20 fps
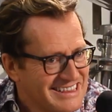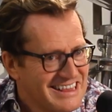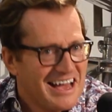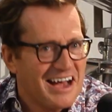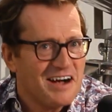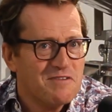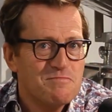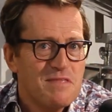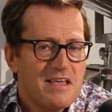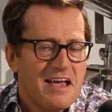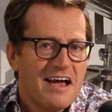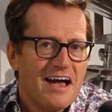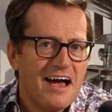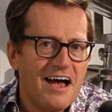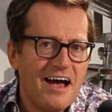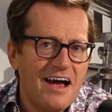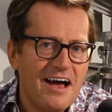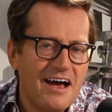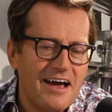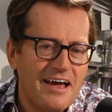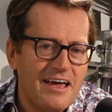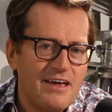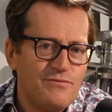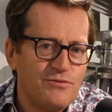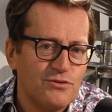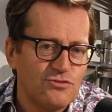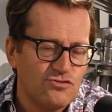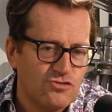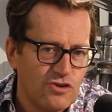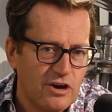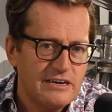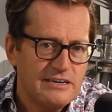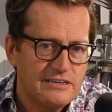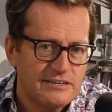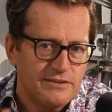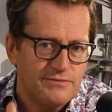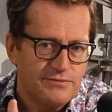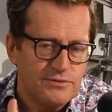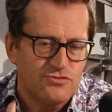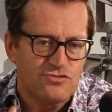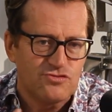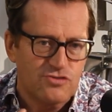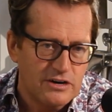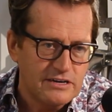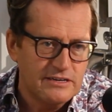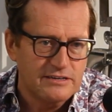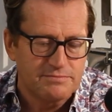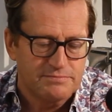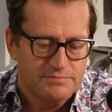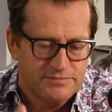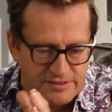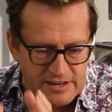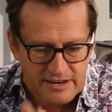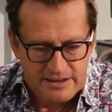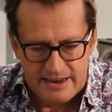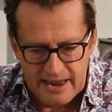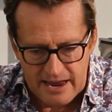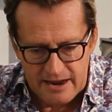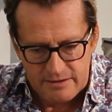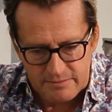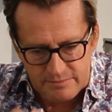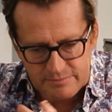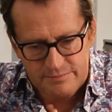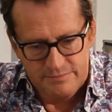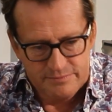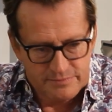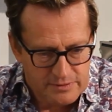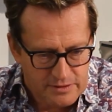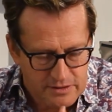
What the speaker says: and I, if you're trying to sit down